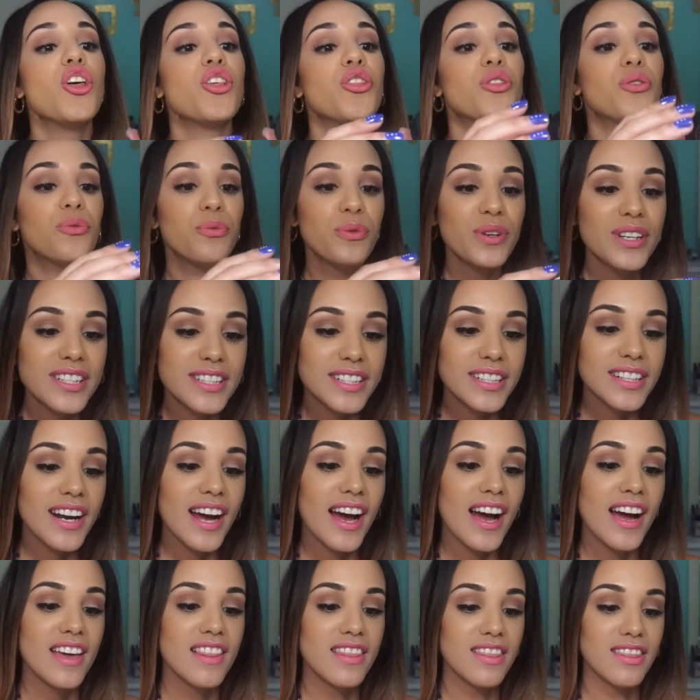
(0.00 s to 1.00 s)
The reason
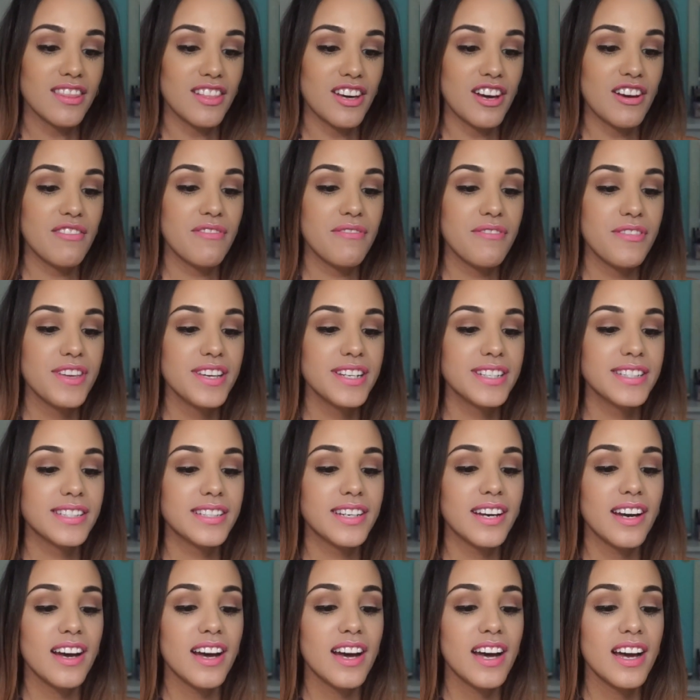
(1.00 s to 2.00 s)
I love this
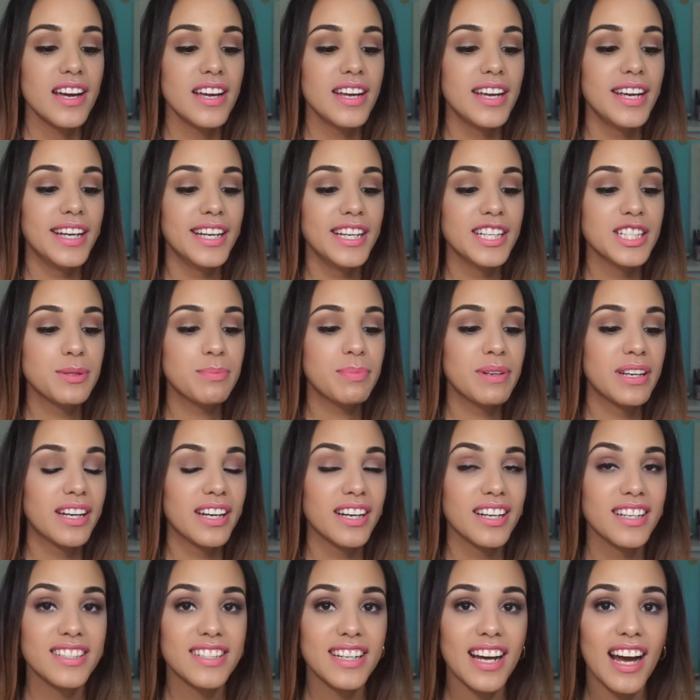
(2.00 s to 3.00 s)
guy is
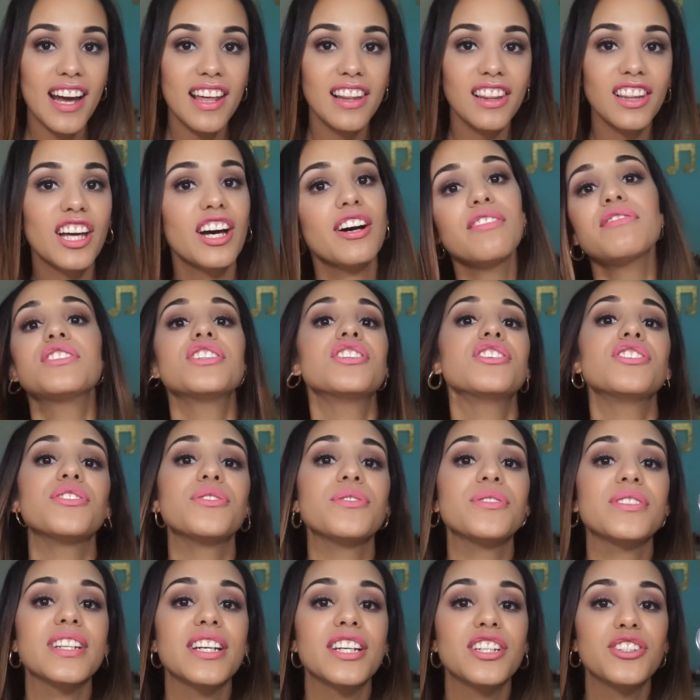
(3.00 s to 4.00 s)
because I love to
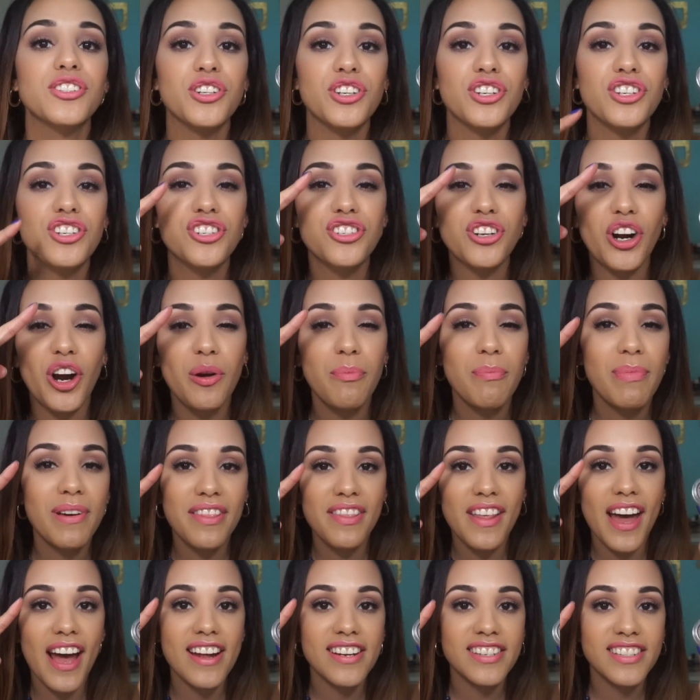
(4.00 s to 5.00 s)
use it to
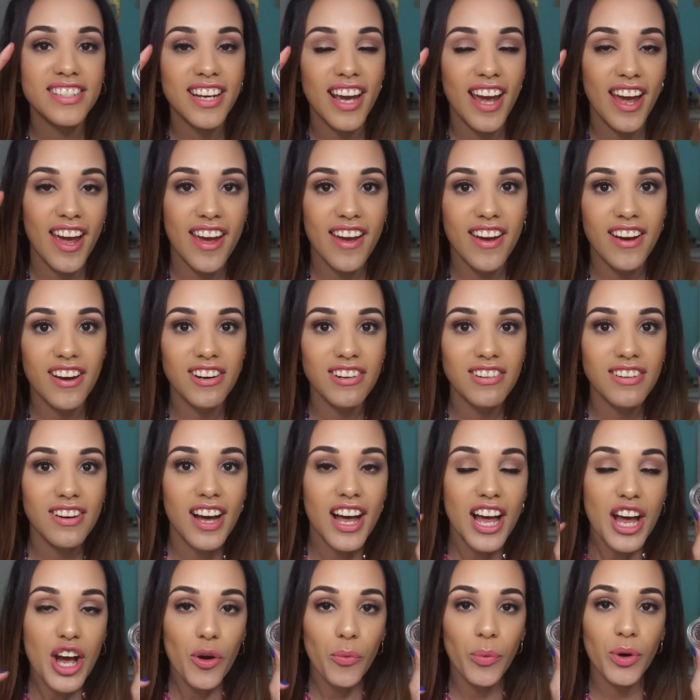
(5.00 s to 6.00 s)
sharpen that tail.
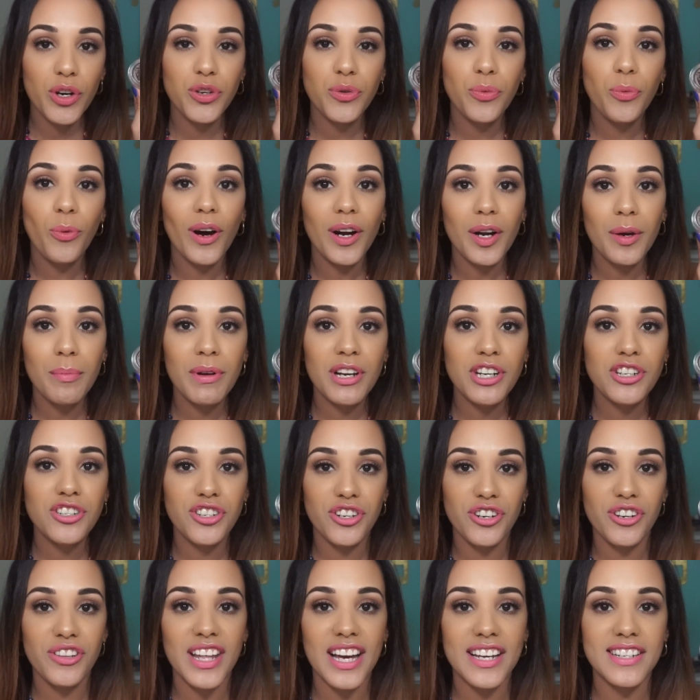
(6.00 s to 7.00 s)
When you want to make
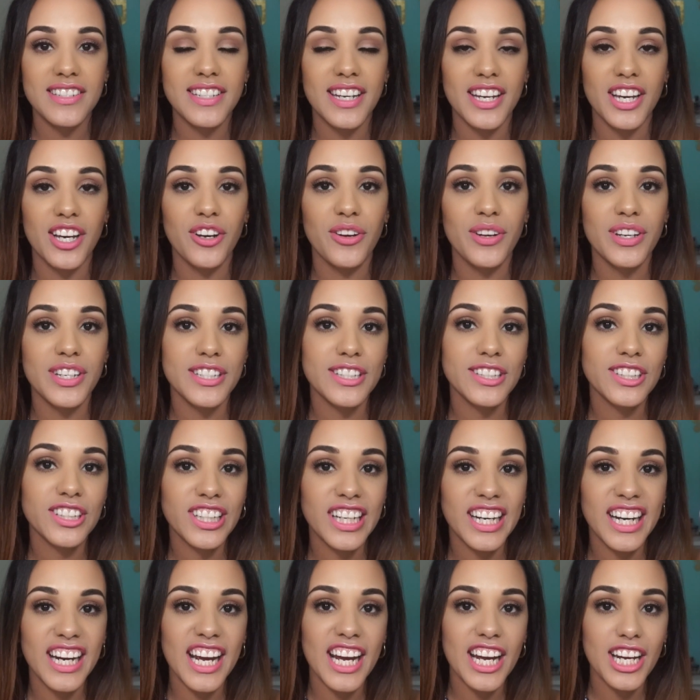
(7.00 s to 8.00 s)
sure that tail is
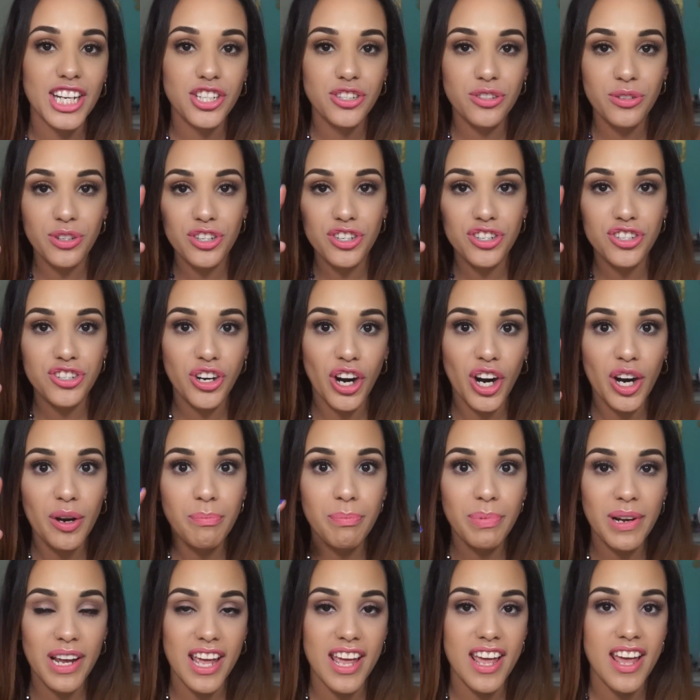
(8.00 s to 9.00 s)
looking extra
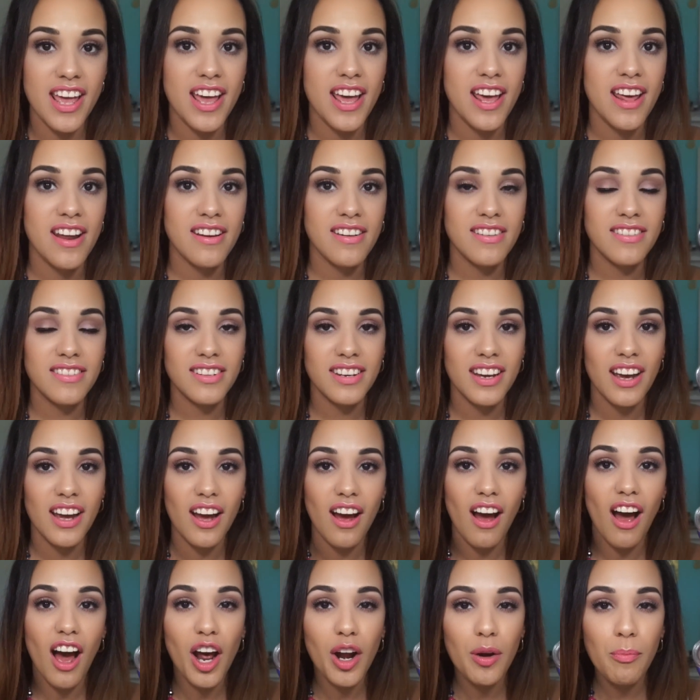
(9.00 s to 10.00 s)
sharp and
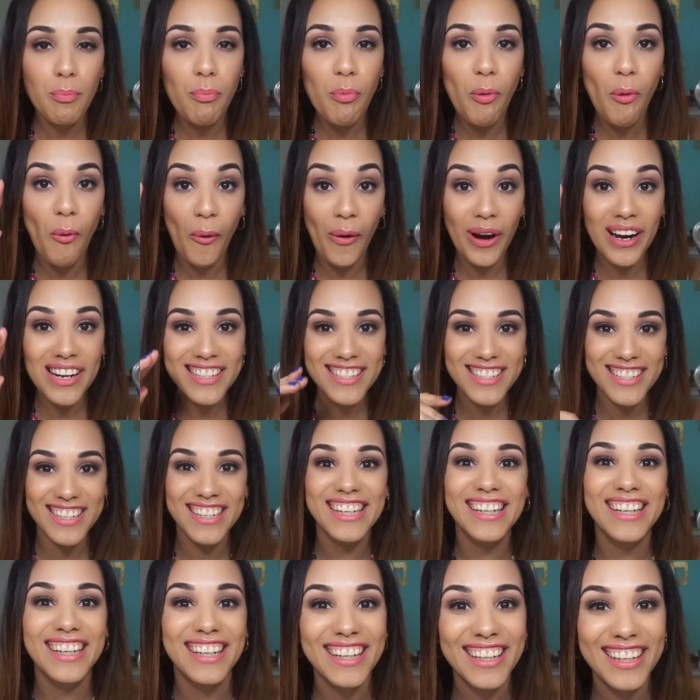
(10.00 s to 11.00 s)
on point,
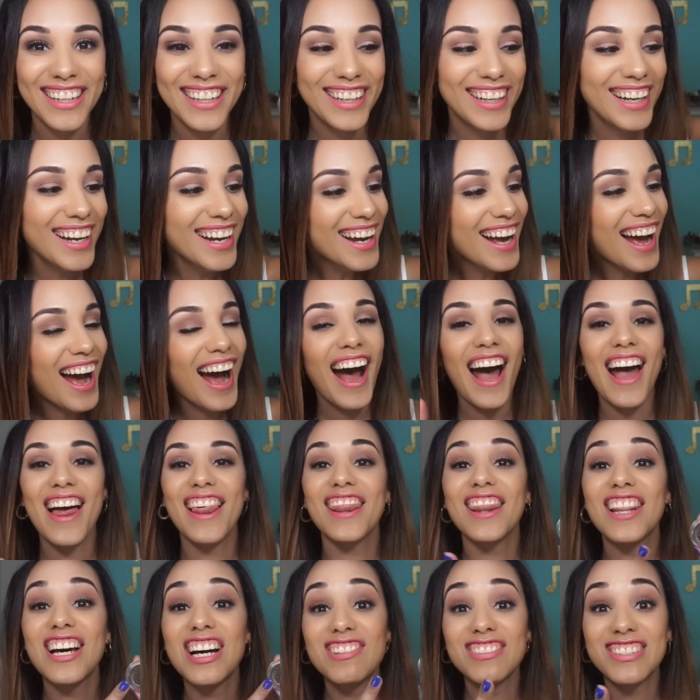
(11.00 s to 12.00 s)
I
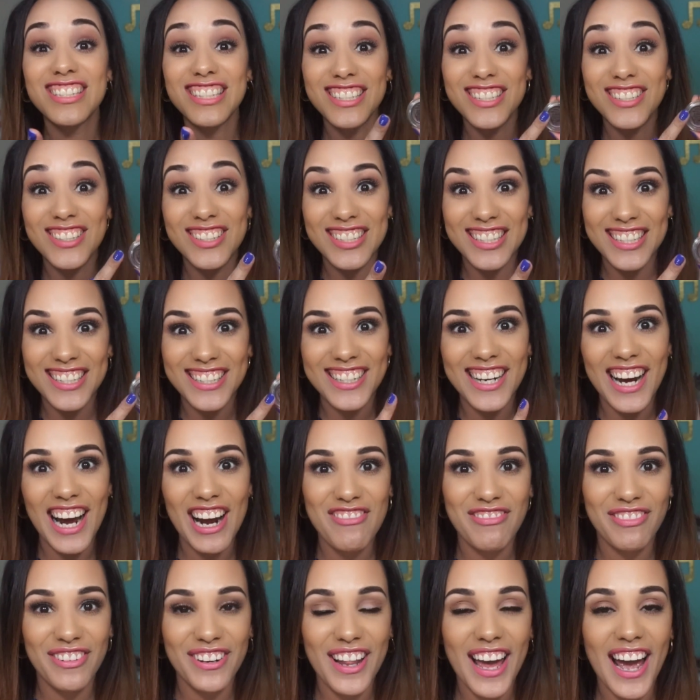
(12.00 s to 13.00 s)
love to use this
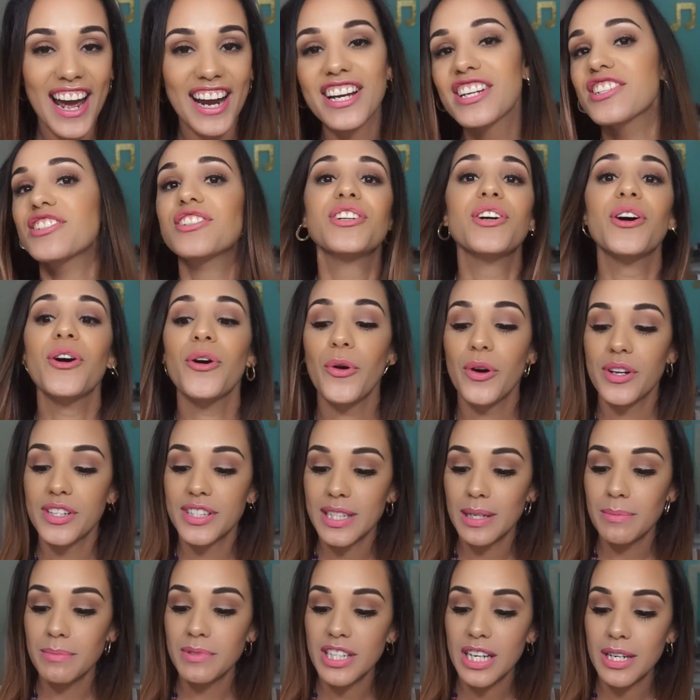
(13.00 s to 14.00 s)
guy for that. Because you know,
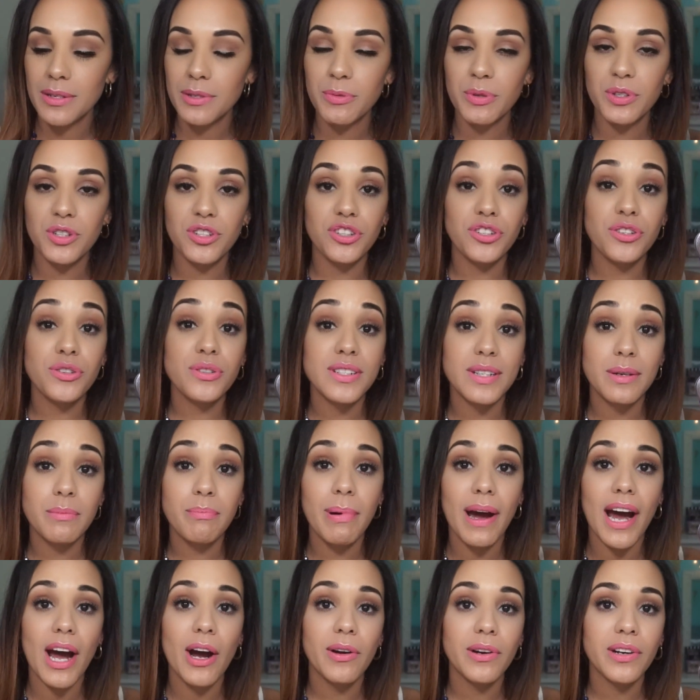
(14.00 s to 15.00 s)
sometimes when you're using
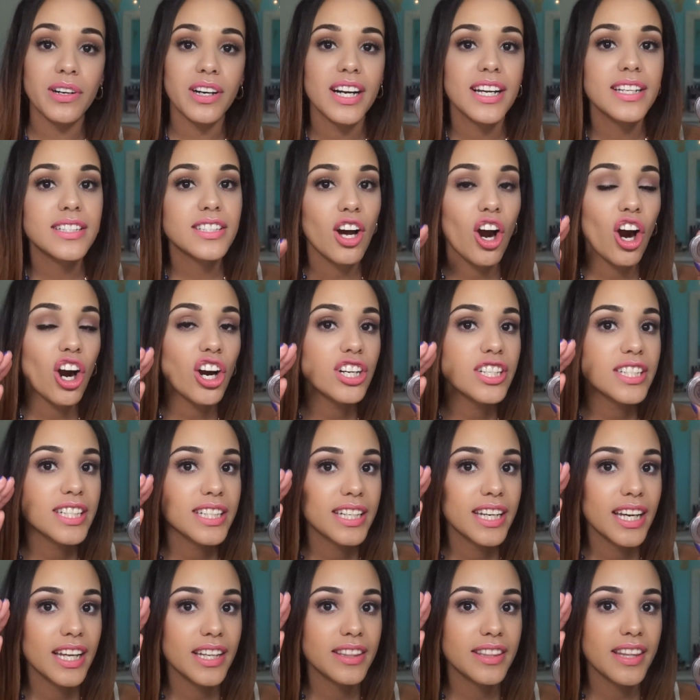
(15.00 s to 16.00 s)
powder, it's hard to
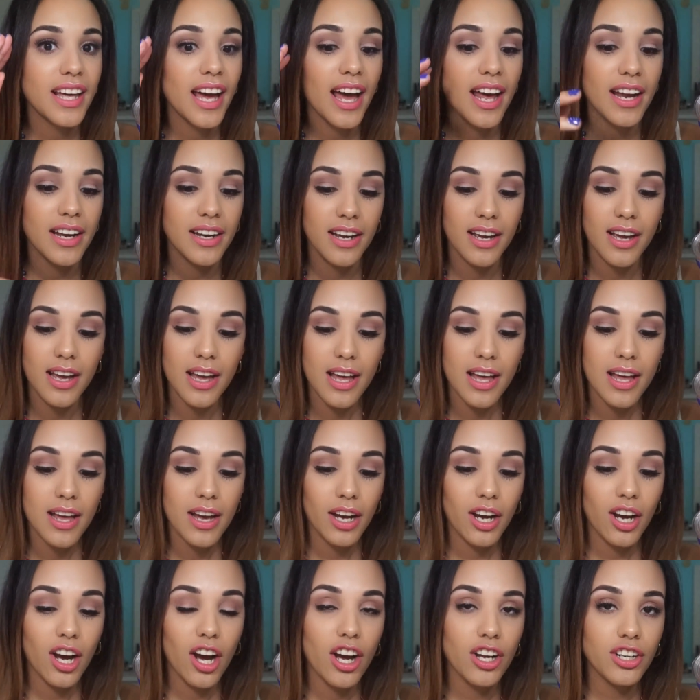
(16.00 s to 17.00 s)
get that
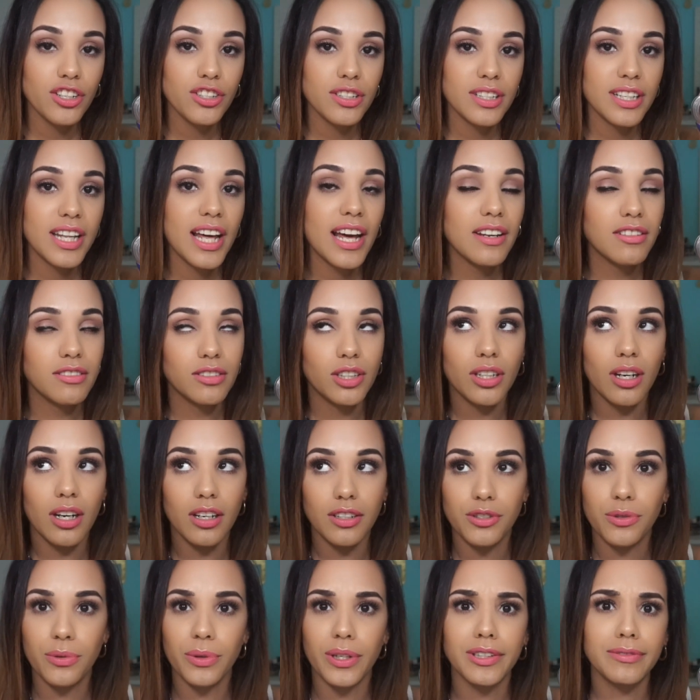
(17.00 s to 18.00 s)

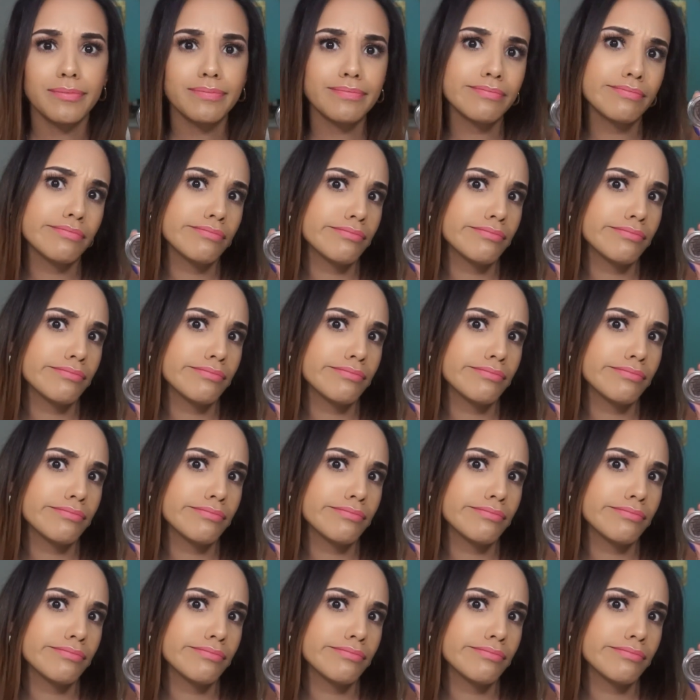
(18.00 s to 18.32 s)
contour.